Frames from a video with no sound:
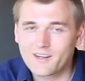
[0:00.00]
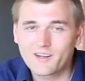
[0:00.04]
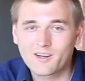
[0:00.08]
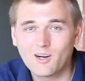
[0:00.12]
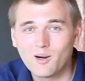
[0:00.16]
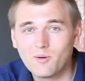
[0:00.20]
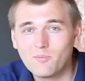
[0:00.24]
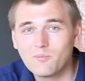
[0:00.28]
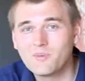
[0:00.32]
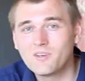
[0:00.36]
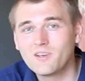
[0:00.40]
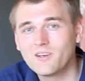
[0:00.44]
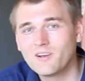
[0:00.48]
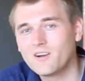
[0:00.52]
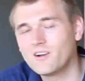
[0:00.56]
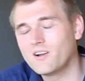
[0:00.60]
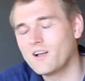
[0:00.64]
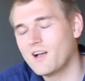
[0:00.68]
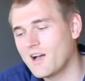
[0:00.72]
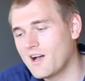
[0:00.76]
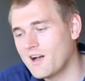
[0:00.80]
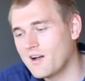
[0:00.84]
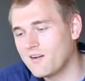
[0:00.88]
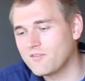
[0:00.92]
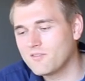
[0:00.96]
come here,
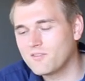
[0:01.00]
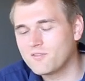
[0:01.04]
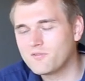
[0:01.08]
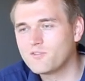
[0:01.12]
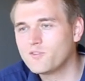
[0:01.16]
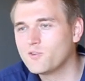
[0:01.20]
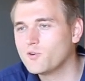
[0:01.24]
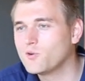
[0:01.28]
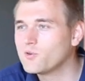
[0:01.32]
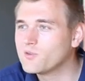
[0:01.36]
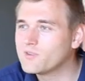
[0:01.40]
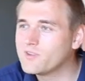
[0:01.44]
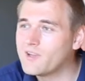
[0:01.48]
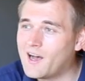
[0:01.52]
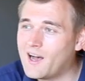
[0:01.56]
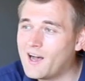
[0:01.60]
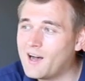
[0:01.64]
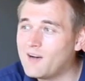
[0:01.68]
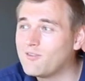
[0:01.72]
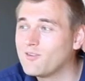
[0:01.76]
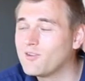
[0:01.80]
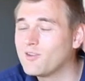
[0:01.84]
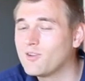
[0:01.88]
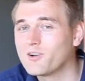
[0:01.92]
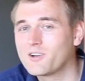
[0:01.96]
have a food,
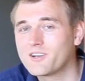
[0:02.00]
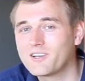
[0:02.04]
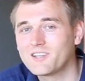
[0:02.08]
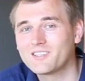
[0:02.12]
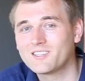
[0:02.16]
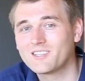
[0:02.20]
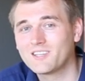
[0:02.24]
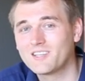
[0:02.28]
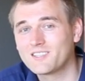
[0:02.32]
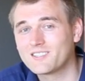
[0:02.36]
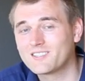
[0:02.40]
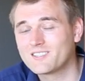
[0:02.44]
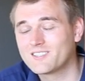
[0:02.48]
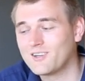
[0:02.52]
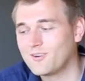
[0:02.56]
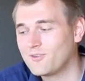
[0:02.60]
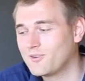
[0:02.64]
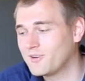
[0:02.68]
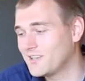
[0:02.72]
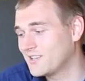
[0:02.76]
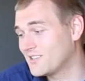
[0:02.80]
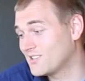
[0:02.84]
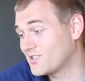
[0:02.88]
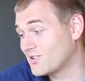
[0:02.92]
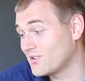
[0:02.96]
have a look at the
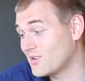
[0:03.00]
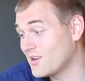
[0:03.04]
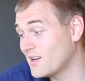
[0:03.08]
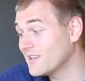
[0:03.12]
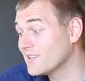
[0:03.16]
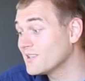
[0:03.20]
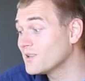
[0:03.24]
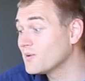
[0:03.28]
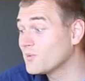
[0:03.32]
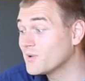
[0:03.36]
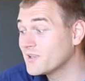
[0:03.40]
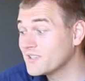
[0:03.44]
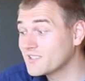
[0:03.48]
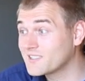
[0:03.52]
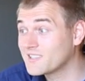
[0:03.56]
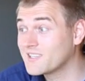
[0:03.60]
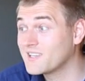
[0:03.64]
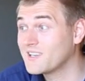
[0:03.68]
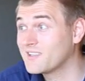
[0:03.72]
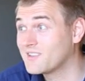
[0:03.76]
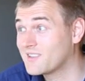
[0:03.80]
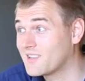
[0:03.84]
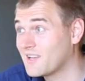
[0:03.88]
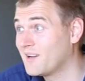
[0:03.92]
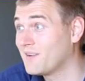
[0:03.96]
distillery, try the
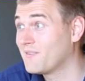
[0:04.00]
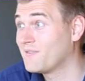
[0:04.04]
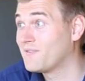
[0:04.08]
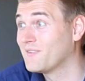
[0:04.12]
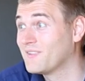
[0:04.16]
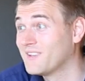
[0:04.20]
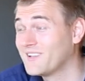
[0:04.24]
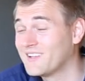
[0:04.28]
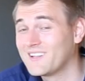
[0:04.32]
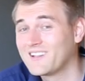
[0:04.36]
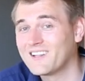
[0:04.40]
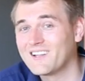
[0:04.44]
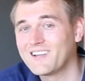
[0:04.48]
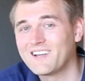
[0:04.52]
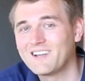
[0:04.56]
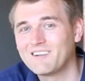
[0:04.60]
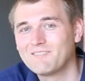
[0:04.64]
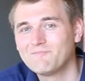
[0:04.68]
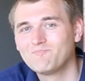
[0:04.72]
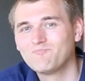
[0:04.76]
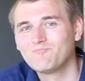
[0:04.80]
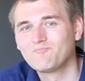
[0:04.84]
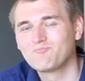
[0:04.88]
whiskey, definitely.